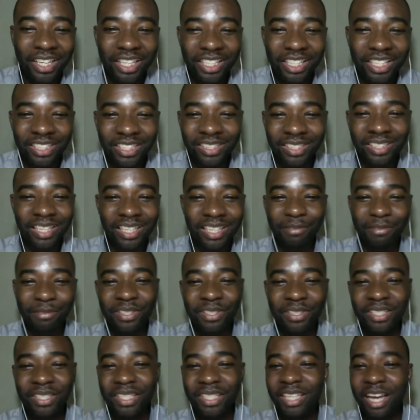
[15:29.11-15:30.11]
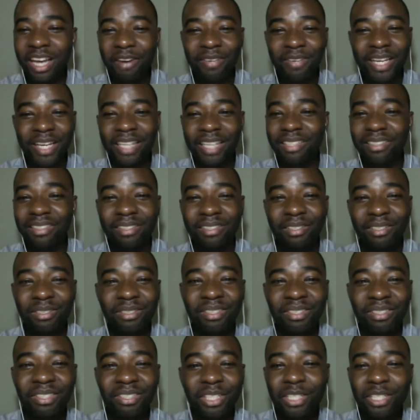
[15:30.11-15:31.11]
You just have to sit down and
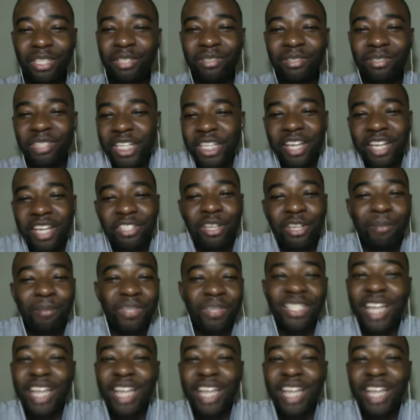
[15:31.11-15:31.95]
just share something